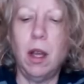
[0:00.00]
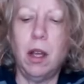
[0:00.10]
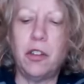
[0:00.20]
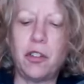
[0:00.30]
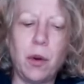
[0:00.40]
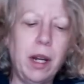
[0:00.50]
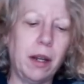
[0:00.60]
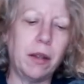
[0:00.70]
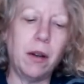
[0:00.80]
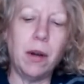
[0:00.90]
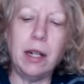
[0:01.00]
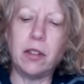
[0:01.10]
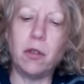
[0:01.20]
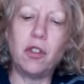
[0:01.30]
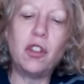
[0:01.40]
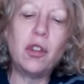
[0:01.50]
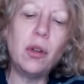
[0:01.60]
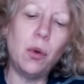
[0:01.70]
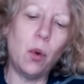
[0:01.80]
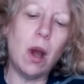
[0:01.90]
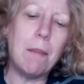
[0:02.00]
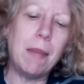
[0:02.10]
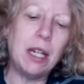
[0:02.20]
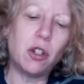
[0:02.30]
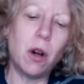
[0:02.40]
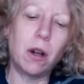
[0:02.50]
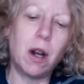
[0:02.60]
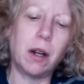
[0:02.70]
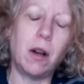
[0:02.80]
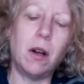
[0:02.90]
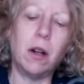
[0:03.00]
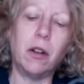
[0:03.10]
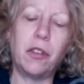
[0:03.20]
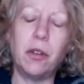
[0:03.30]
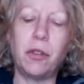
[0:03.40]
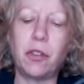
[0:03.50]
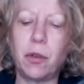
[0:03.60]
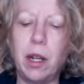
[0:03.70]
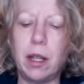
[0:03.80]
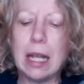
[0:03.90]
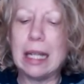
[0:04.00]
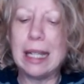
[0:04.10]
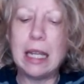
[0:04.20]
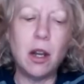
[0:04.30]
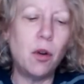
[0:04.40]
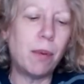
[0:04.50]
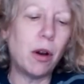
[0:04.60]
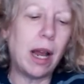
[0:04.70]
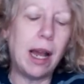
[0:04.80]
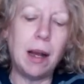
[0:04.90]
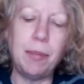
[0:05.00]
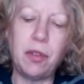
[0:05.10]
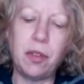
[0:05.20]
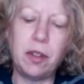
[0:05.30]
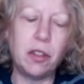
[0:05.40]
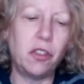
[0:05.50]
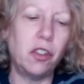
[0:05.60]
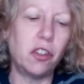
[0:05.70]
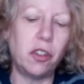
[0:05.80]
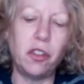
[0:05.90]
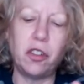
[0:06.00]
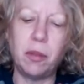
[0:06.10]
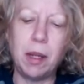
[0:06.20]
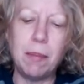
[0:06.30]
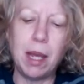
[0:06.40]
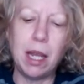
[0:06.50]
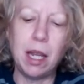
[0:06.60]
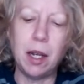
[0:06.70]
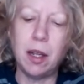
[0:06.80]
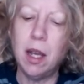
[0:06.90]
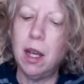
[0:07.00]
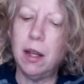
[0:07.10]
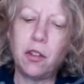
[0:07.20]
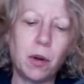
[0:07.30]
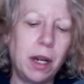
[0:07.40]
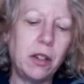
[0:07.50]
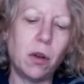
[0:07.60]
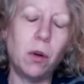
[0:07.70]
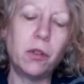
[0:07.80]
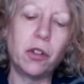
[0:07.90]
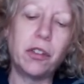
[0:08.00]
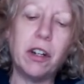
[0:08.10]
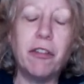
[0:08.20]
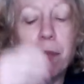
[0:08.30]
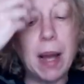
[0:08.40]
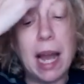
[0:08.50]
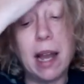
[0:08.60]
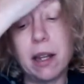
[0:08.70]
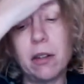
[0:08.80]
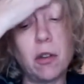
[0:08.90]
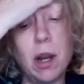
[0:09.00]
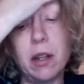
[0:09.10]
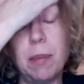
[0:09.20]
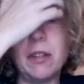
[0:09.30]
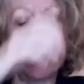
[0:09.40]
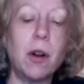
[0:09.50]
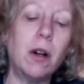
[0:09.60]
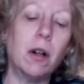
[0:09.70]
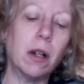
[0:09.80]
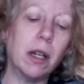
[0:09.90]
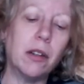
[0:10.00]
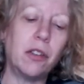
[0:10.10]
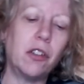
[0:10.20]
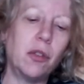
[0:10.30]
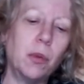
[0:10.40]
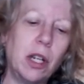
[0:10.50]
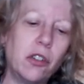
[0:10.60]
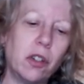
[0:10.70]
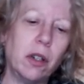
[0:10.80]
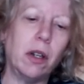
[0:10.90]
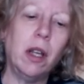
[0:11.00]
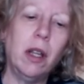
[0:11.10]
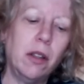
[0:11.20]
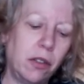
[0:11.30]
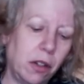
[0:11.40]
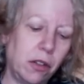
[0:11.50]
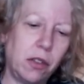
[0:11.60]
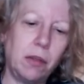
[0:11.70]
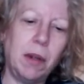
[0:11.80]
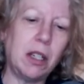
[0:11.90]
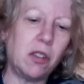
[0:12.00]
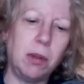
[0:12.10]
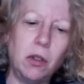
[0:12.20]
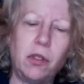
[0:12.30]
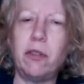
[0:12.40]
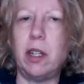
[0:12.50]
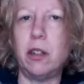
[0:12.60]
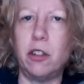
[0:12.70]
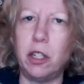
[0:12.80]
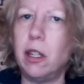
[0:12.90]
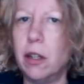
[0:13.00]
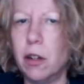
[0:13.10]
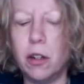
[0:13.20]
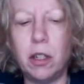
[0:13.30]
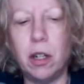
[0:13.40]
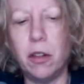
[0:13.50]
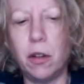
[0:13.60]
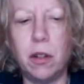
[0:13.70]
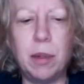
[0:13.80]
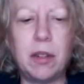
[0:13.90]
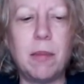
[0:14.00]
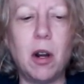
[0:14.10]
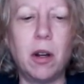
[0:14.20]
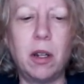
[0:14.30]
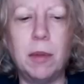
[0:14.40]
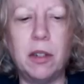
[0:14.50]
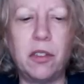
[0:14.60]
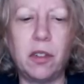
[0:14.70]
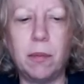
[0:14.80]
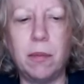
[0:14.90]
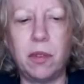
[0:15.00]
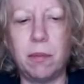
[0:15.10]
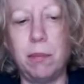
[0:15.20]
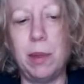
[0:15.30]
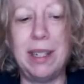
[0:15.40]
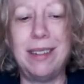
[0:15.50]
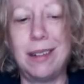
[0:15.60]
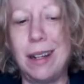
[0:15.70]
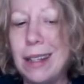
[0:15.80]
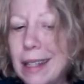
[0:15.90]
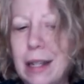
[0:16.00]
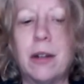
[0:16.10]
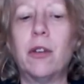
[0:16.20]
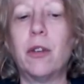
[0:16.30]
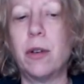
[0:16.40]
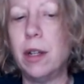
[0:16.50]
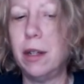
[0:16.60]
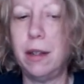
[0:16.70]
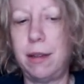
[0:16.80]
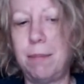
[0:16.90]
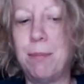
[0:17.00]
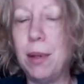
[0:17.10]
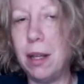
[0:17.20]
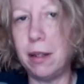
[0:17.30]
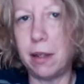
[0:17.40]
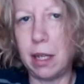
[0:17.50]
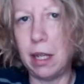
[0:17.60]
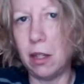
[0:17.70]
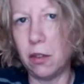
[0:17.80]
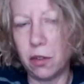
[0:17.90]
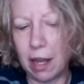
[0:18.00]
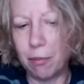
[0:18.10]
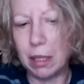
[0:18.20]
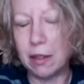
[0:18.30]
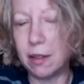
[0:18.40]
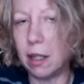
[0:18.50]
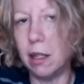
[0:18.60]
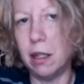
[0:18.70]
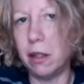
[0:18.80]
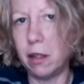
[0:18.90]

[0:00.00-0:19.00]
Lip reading: Strength. All right, so 2 major arcana cards. So strength, a Leo perhaps, decisions to be made, trying to hold yourself back, trying to be strong in a situation. There's some explosive energy here. There could have been some arguments, some big, clear, blunt things have been said,